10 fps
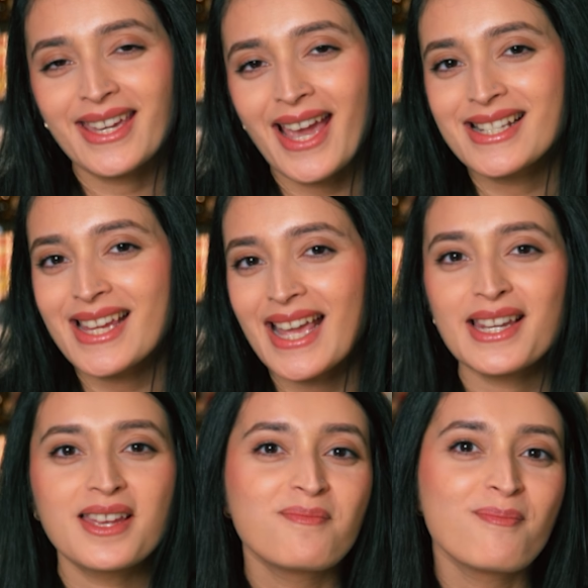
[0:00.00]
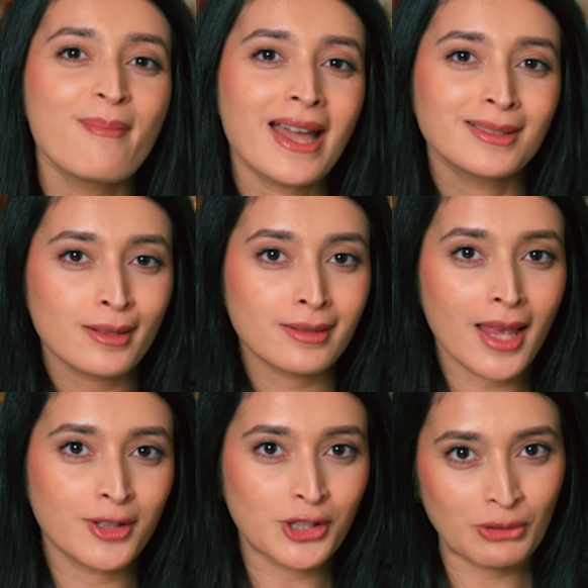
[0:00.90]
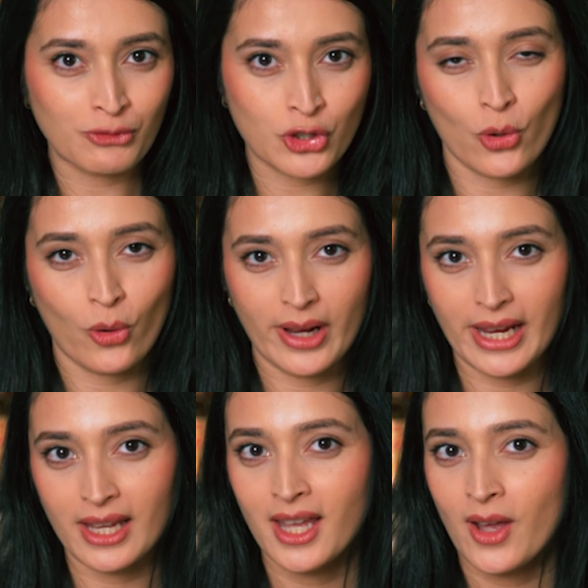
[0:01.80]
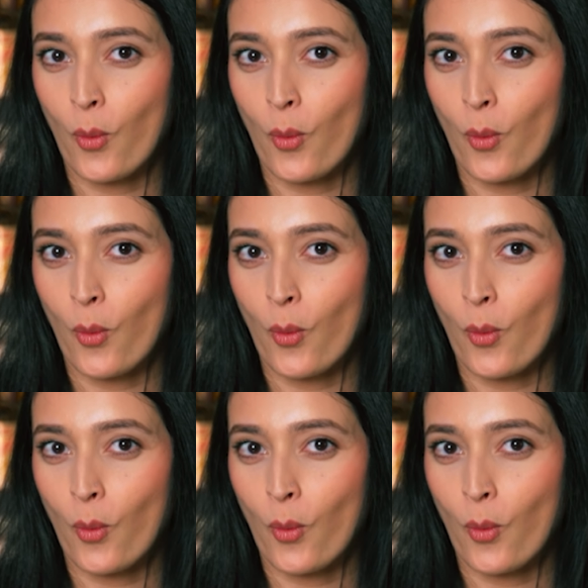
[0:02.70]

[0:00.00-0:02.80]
get an immense sense of joy